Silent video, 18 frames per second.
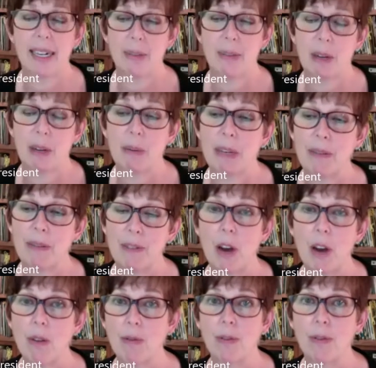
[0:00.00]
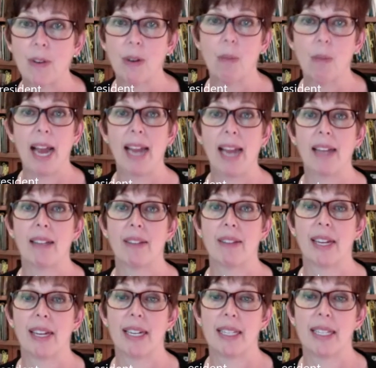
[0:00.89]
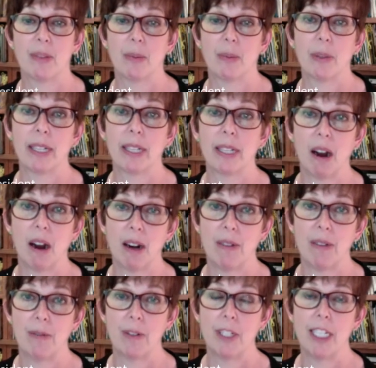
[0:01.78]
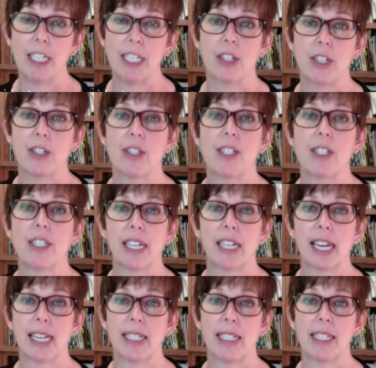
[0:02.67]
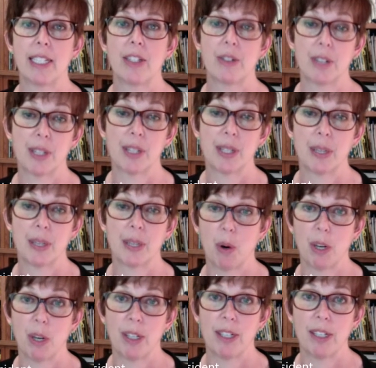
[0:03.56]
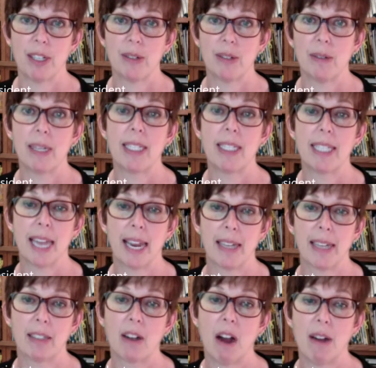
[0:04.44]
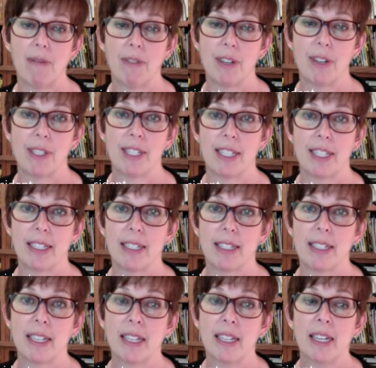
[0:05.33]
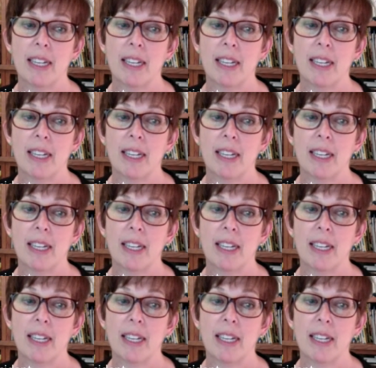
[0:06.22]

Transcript: well, we've known for a while that it's really hard for teachers to get district support to attend conferences.